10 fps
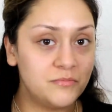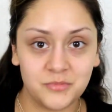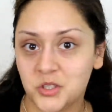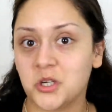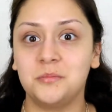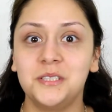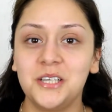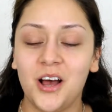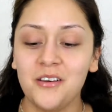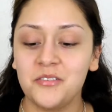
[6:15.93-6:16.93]
scrubbed it
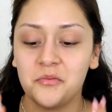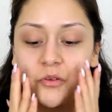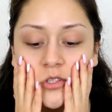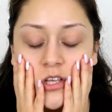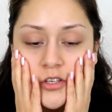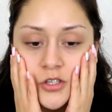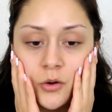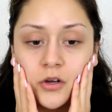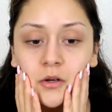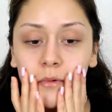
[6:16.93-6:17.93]
off. It feels
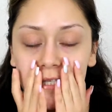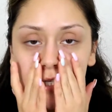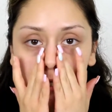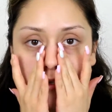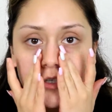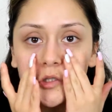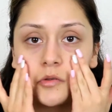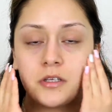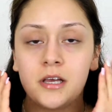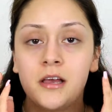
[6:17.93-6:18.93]
so good. My skin
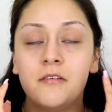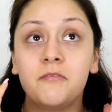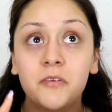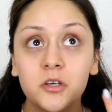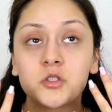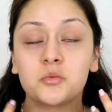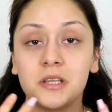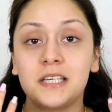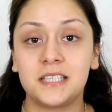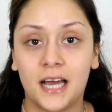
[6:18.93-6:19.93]
feels
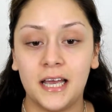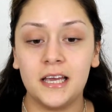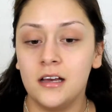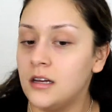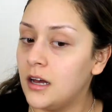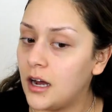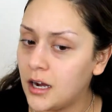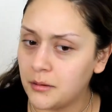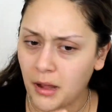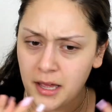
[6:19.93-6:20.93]
really tight.
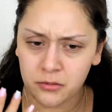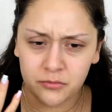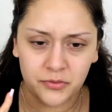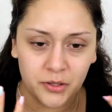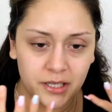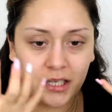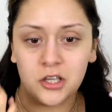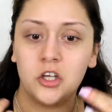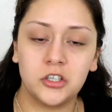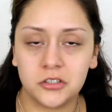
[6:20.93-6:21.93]
I don't feel like it
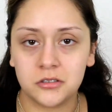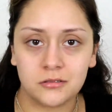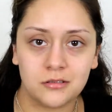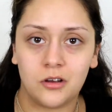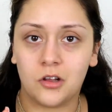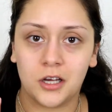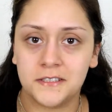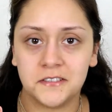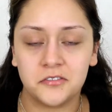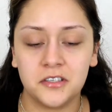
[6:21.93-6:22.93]
looks a
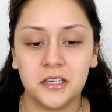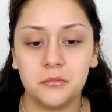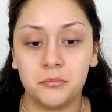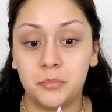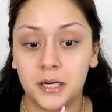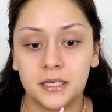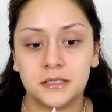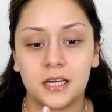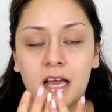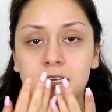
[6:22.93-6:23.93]
lot different,
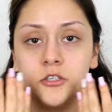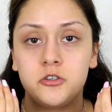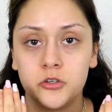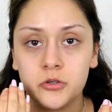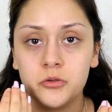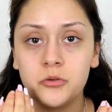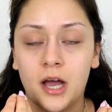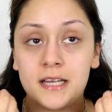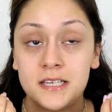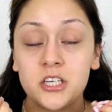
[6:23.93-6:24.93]
but I
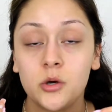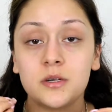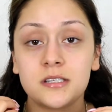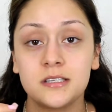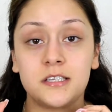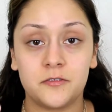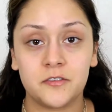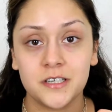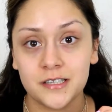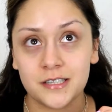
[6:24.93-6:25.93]
did notice a
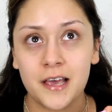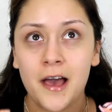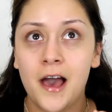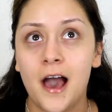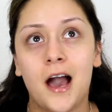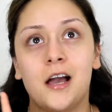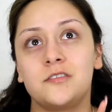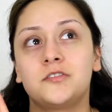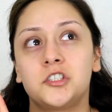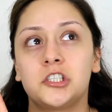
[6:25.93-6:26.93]
difference
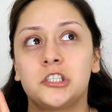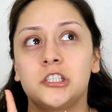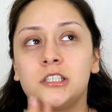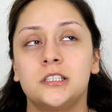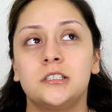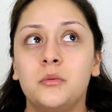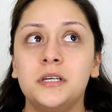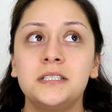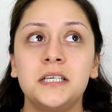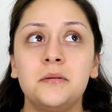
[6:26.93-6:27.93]
after, I
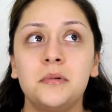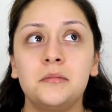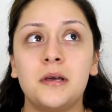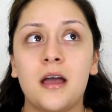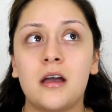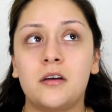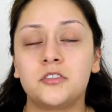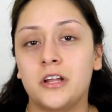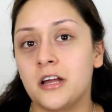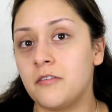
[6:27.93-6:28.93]
want to say maybe
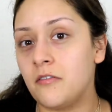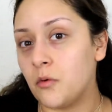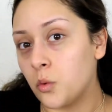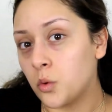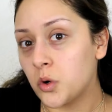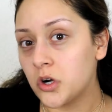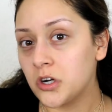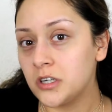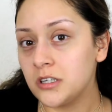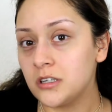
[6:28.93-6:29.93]
after like 4